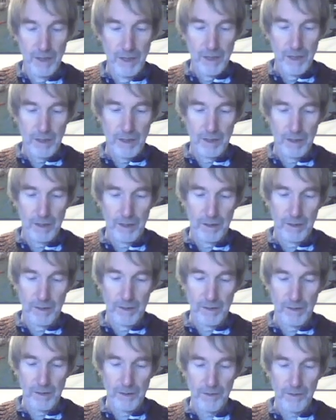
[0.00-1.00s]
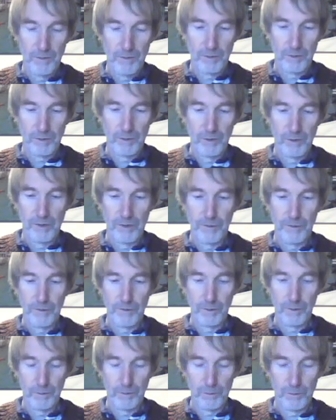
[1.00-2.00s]
That's not too
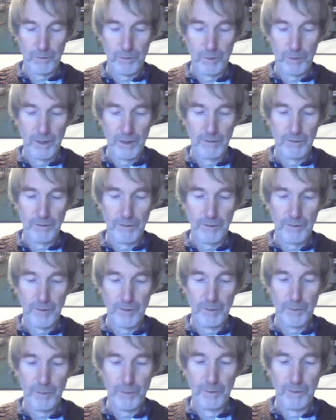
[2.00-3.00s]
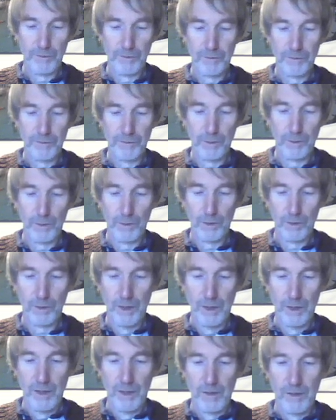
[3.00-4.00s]
difficult. We need 5.4
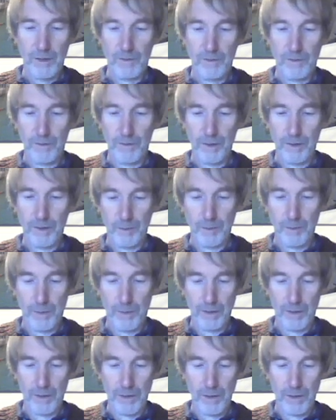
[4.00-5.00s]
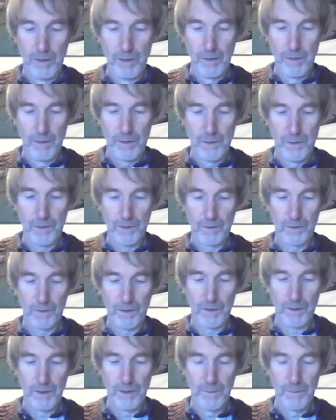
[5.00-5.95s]
divided by 60.